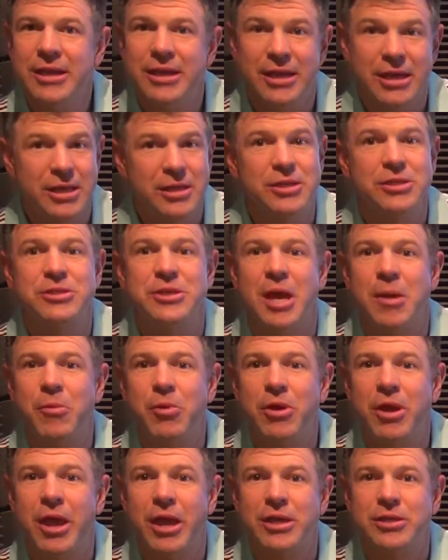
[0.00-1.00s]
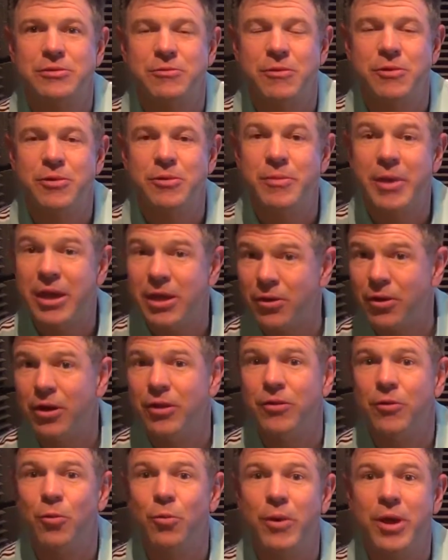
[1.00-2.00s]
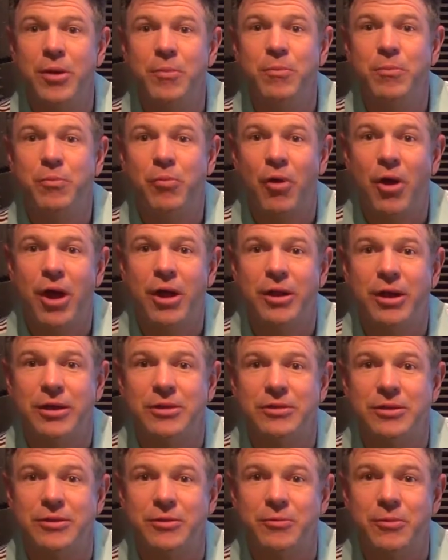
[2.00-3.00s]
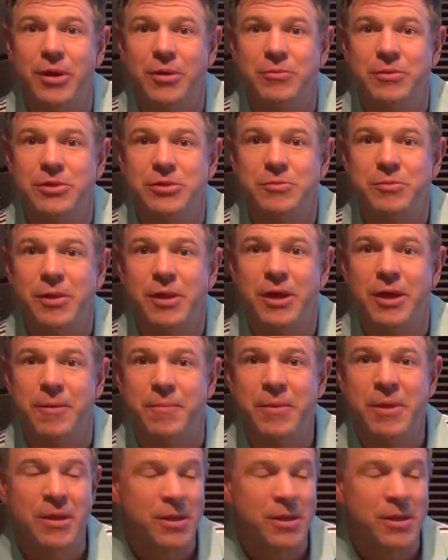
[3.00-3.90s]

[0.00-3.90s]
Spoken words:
in the simulcast room and on the web product, on the web display.